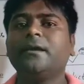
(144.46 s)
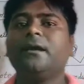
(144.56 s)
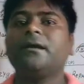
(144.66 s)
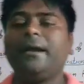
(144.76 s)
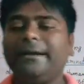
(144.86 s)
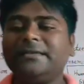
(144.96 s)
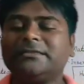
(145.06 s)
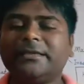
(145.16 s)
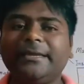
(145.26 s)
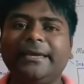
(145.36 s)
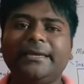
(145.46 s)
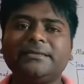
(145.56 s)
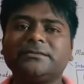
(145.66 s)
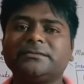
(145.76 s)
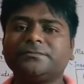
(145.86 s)
Condition
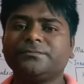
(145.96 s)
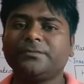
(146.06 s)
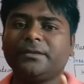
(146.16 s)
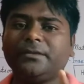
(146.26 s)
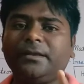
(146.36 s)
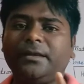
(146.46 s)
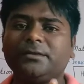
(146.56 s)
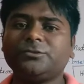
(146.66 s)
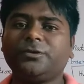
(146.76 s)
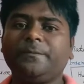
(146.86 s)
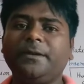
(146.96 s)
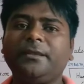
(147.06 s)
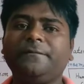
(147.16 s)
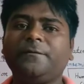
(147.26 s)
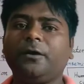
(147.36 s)
is there should be
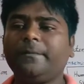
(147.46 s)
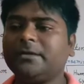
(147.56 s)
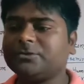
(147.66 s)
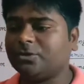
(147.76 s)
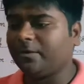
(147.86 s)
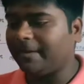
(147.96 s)
the formation of